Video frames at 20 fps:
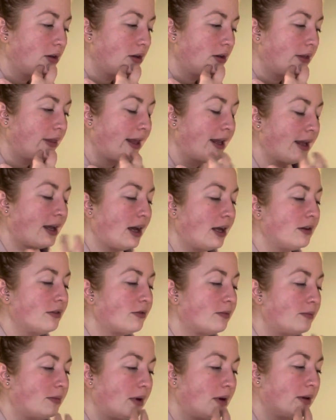They kind
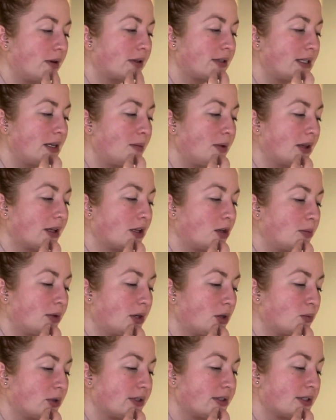of seem a little
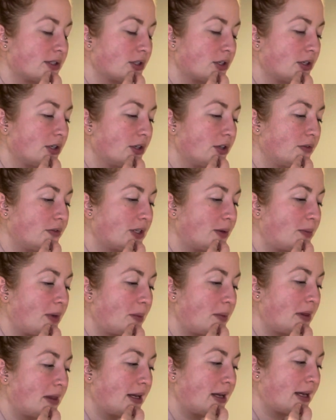bit reserved, and
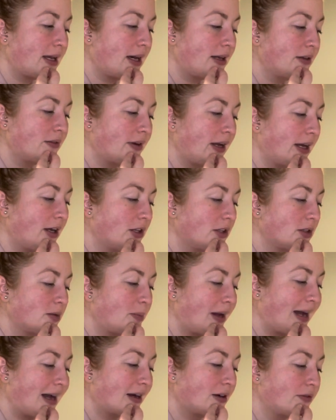maybe they kind of held
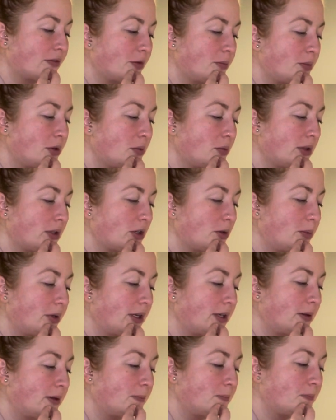back from you a little
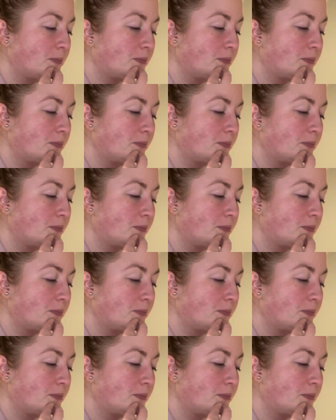bit.